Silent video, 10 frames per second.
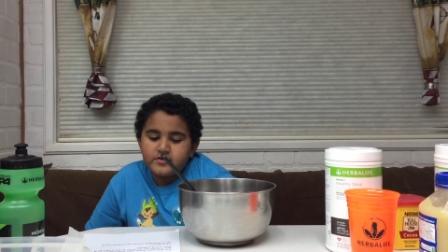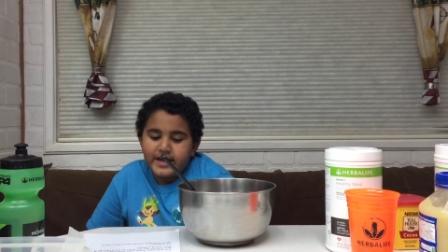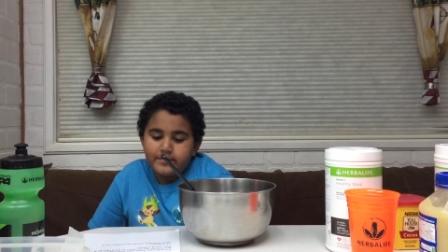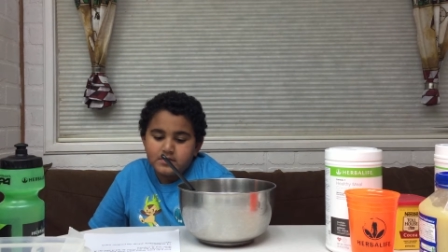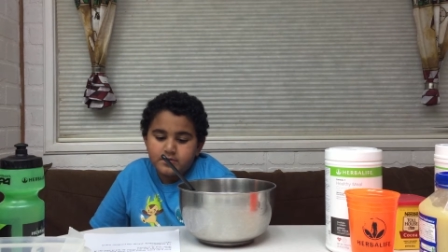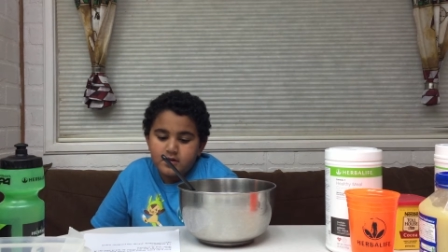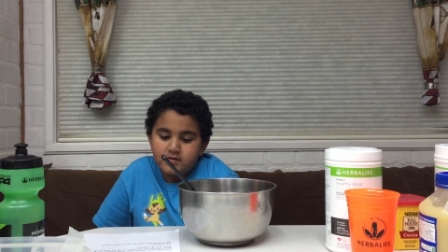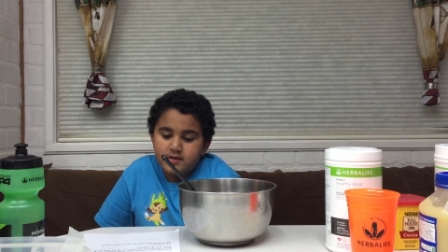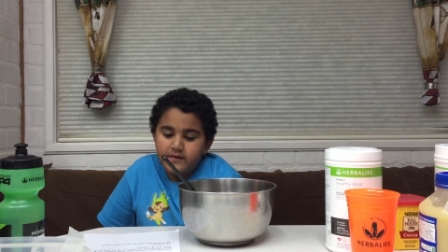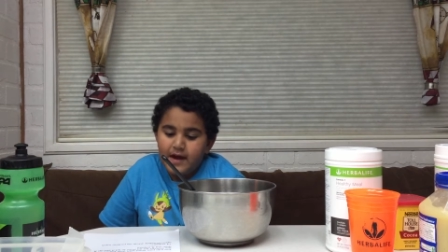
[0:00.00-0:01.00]

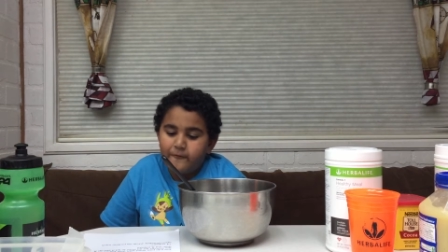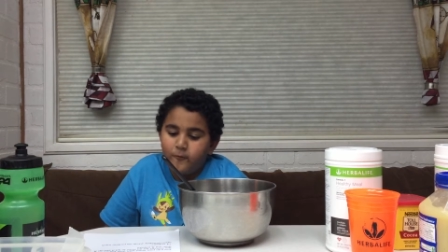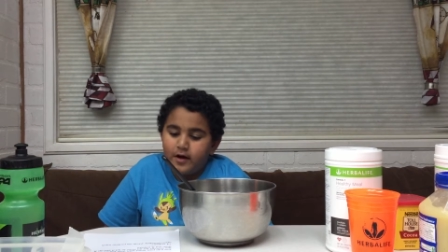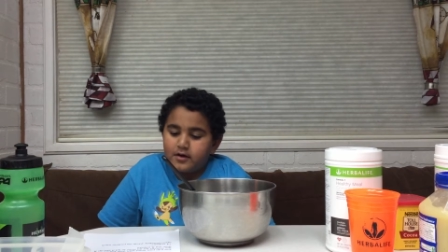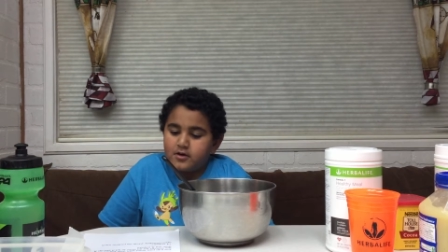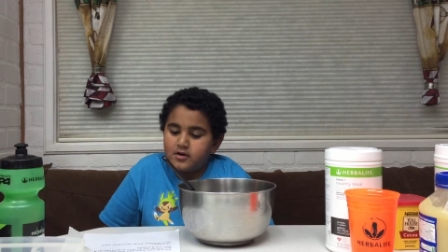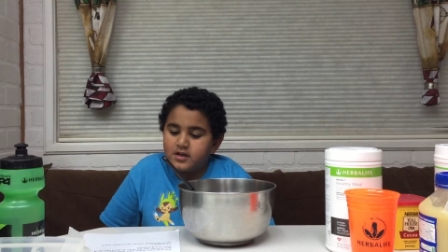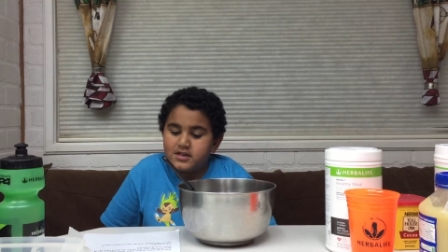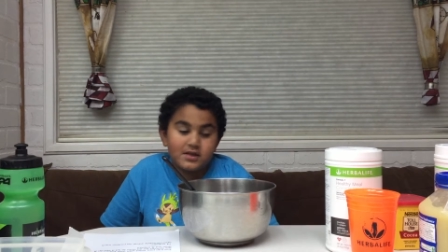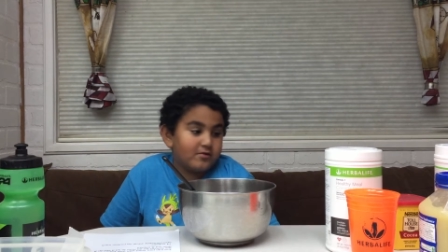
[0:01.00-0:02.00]
tablespoons of F1
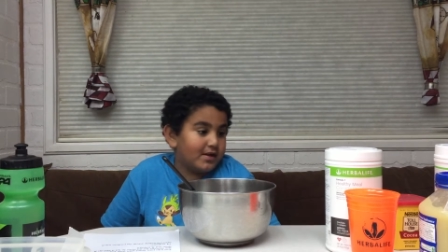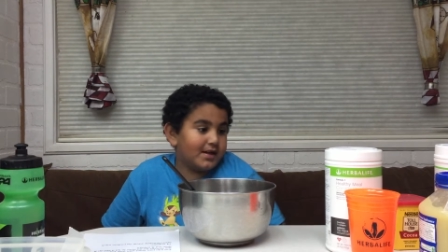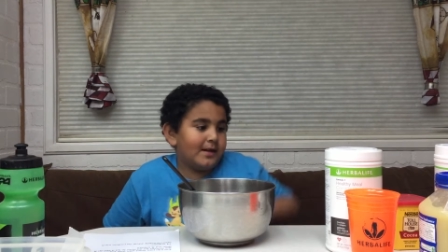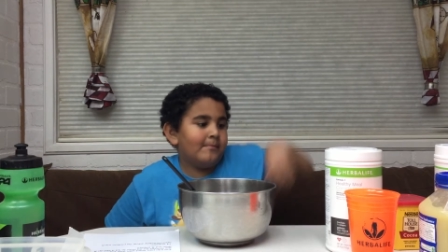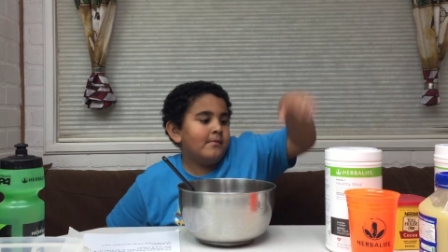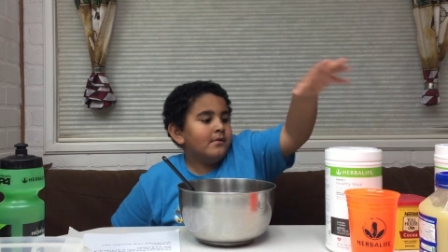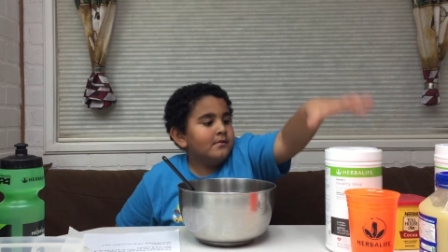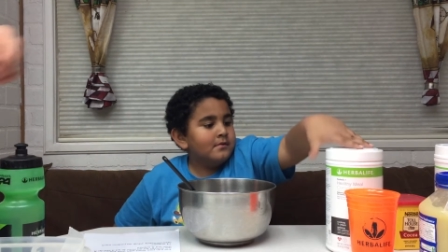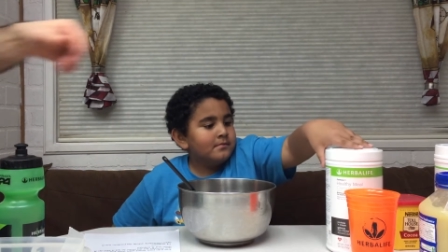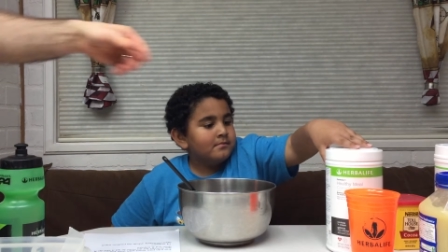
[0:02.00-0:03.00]
cookies and cream. Okay,
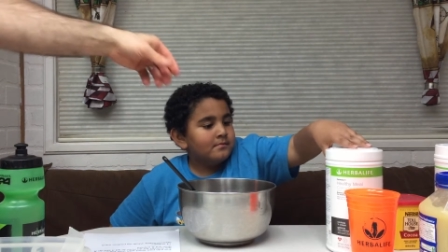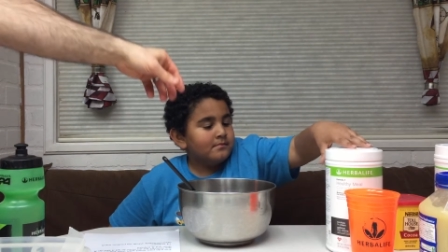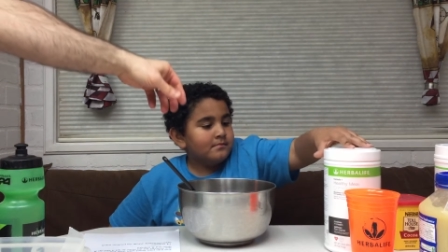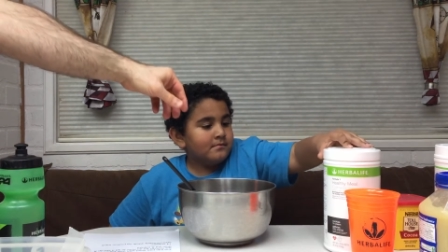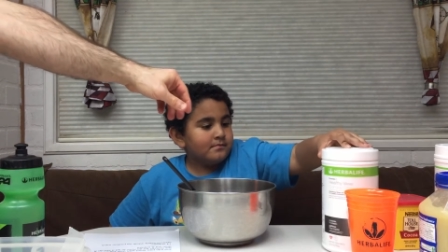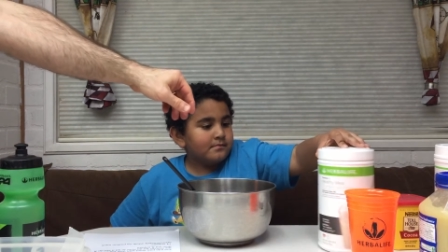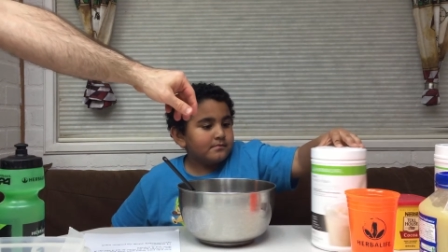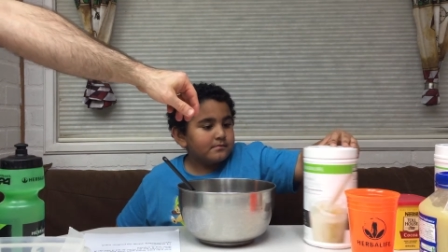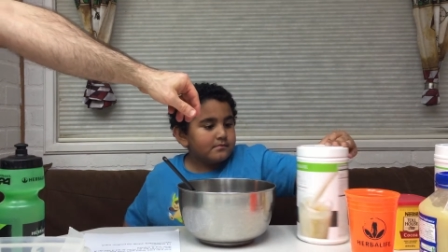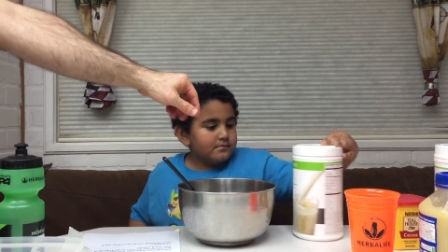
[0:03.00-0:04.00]
hand me the cookies and cream.